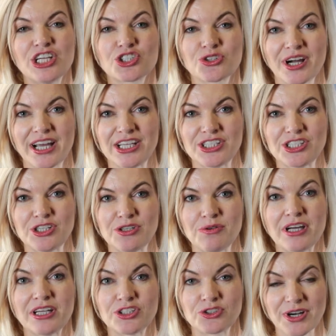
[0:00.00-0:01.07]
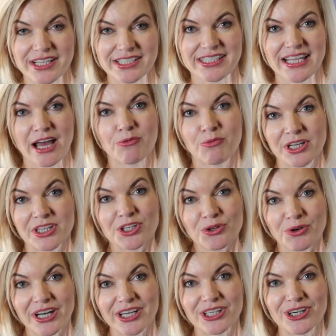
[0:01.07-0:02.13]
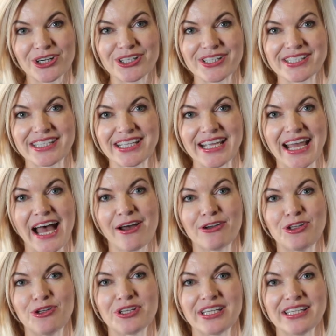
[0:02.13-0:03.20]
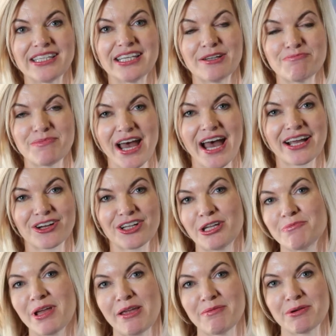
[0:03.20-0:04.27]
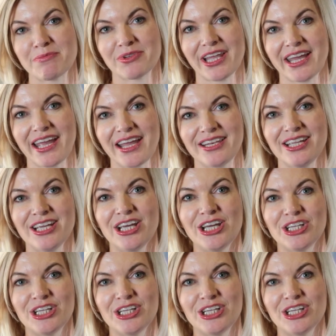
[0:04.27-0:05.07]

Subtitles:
trying to address that with the creditor to see how you can get back on a payment plan